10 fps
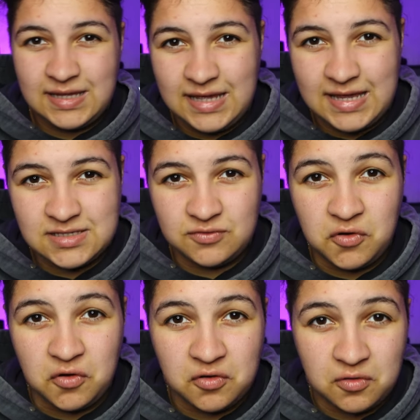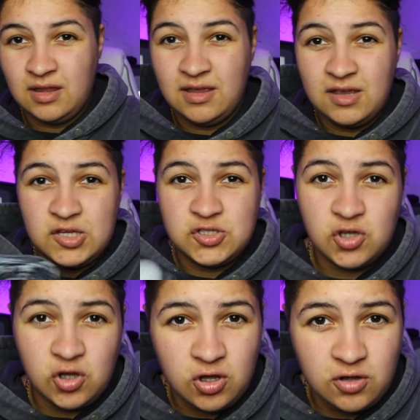It's a rug.
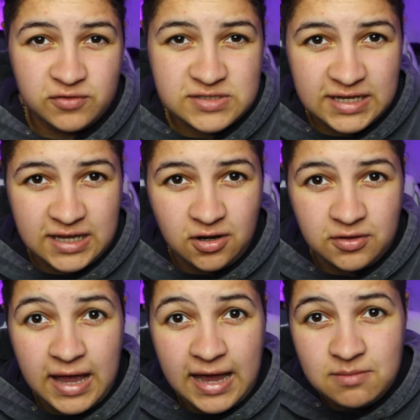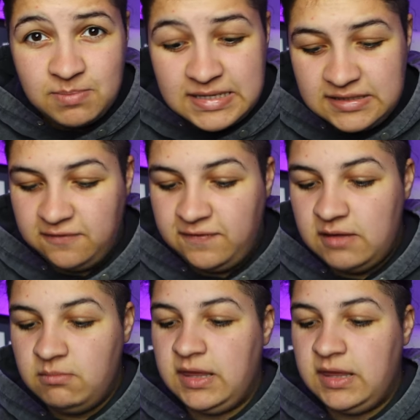So, sticking on the hype beastie theme